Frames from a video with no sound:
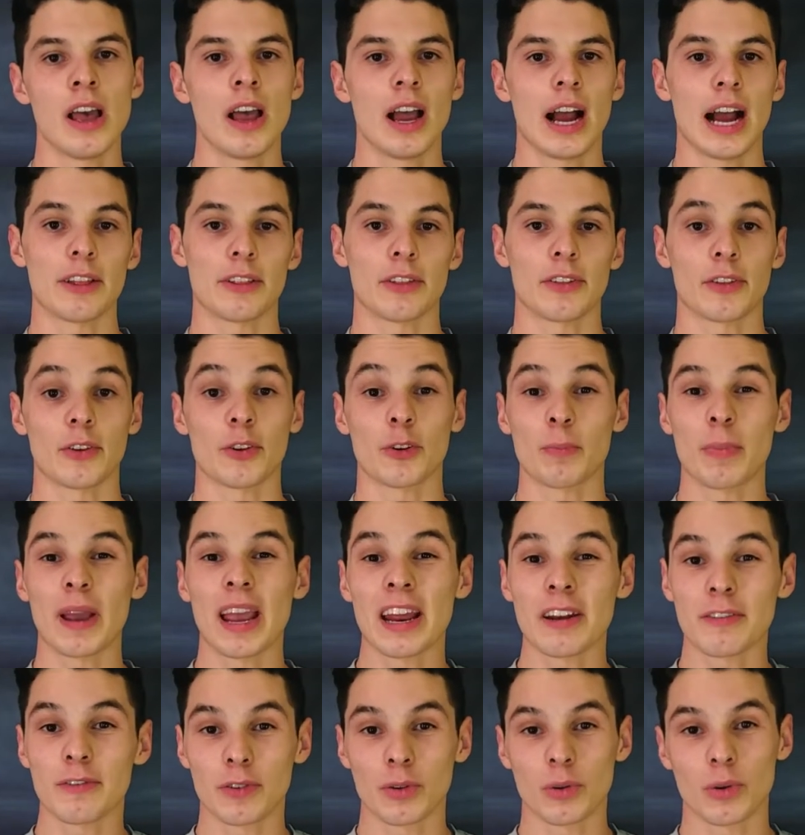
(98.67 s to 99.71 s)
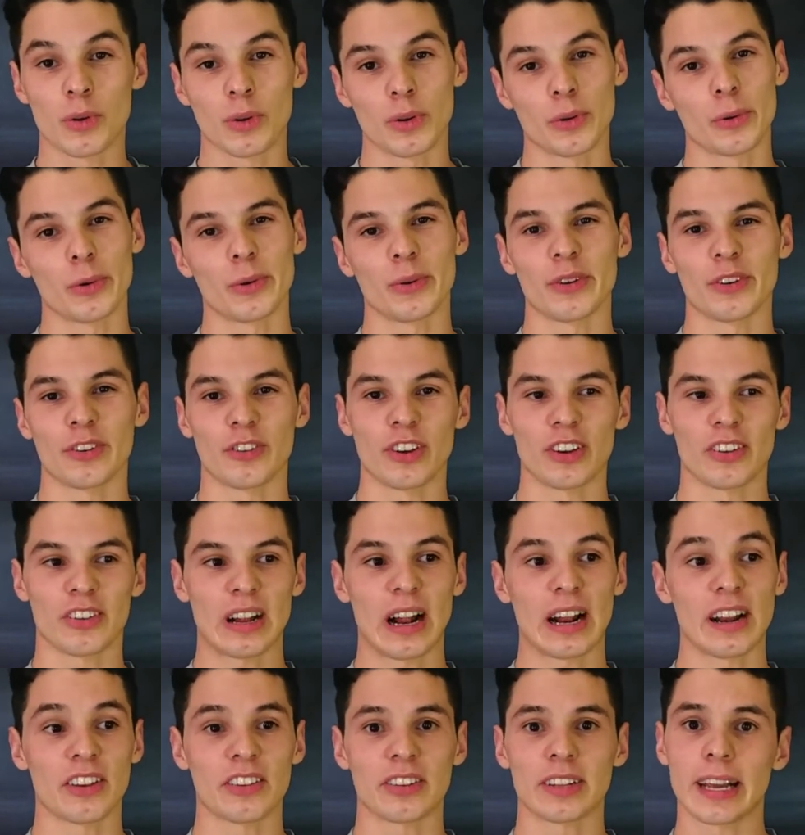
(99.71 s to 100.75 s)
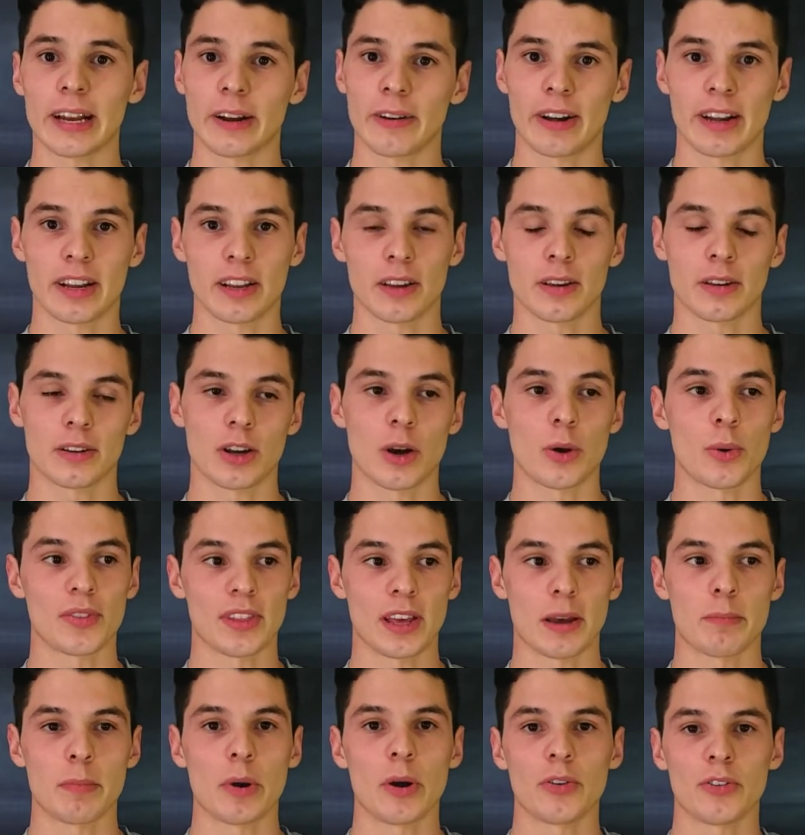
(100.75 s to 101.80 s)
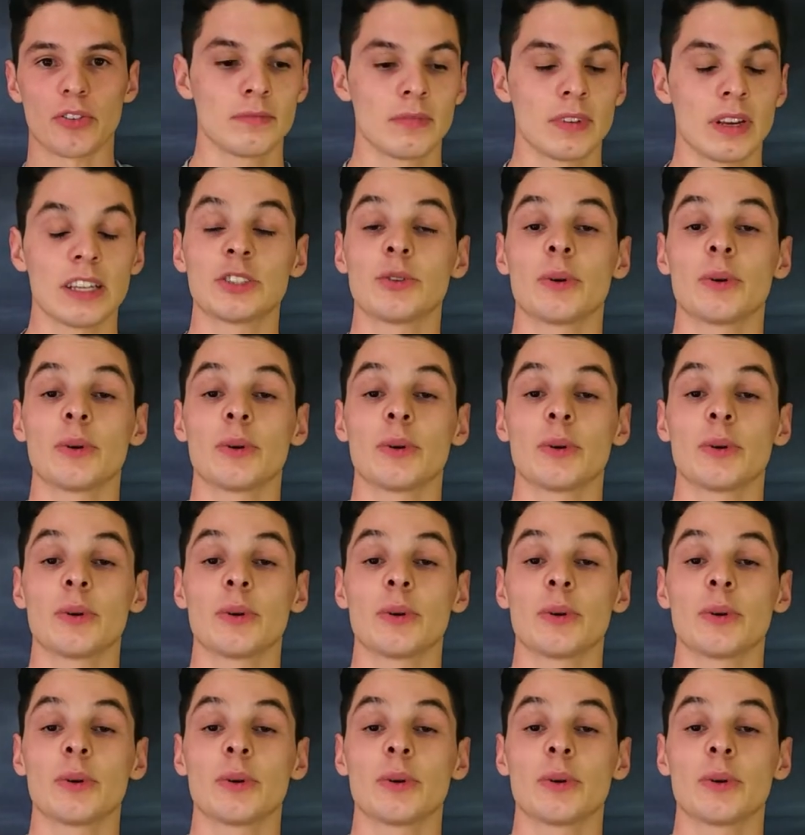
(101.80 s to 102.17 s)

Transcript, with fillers: either they were painful or it was just kind of scary to go in that motion.